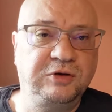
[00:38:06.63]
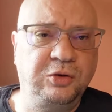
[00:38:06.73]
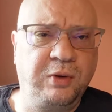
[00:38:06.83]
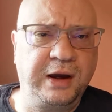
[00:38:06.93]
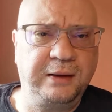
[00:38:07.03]

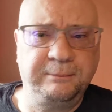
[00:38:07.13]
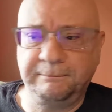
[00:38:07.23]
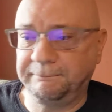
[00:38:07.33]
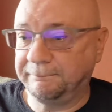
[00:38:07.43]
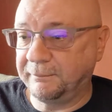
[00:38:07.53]
Do what?
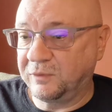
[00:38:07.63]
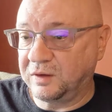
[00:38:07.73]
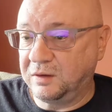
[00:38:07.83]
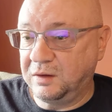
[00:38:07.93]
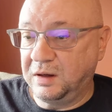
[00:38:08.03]

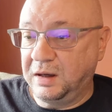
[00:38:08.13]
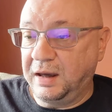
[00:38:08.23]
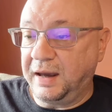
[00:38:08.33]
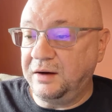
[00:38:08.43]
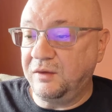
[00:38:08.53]

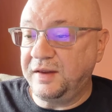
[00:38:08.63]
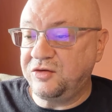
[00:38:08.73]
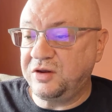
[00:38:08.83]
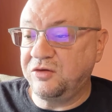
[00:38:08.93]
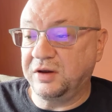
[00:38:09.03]
I know that
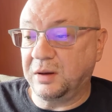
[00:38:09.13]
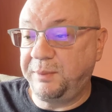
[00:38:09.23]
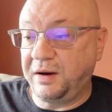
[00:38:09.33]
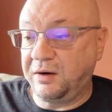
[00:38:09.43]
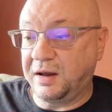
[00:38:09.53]
sounds like a
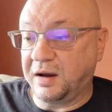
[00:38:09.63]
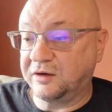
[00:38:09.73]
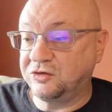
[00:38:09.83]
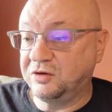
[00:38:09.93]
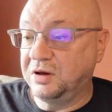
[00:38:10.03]

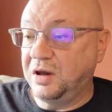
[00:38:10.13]
paradox,